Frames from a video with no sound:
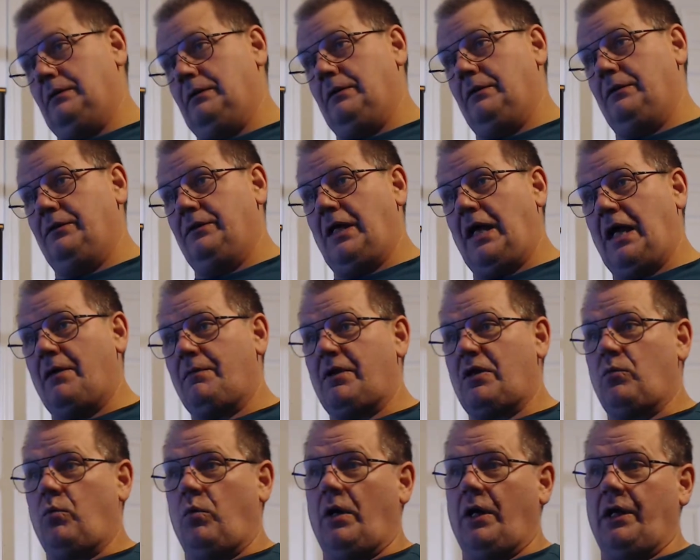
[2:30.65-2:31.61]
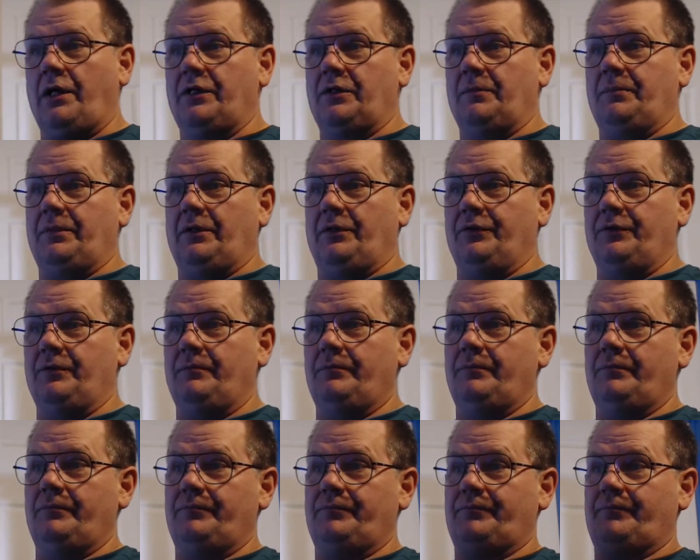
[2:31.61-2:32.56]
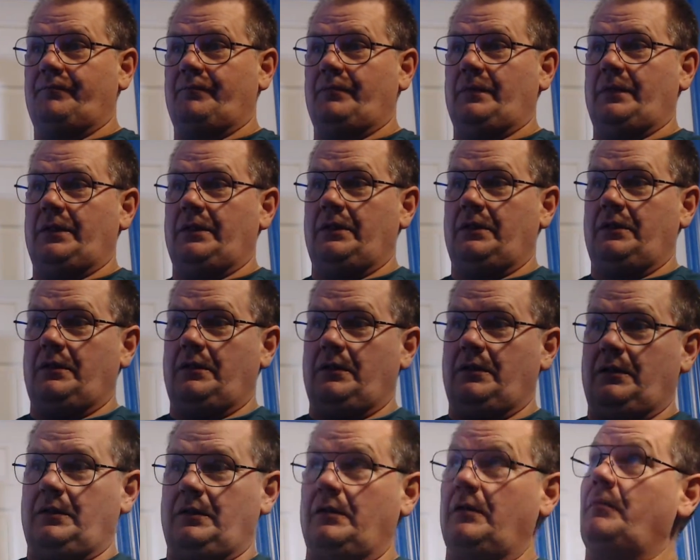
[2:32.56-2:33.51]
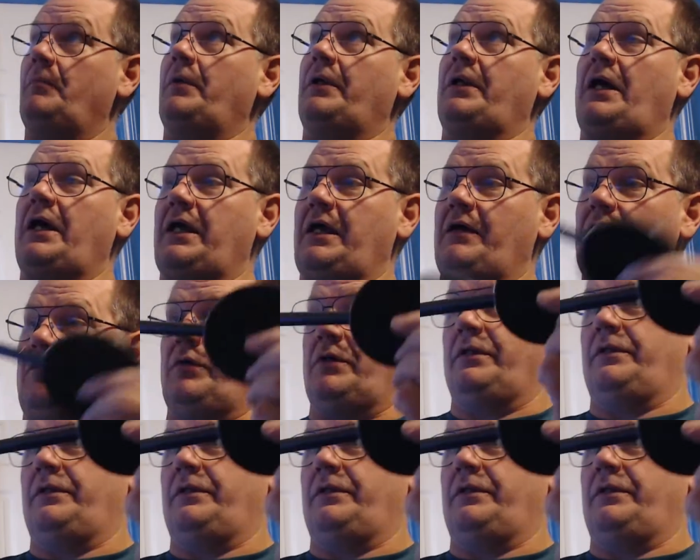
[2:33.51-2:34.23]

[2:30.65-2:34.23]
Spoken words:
Not required to build them, but I have one of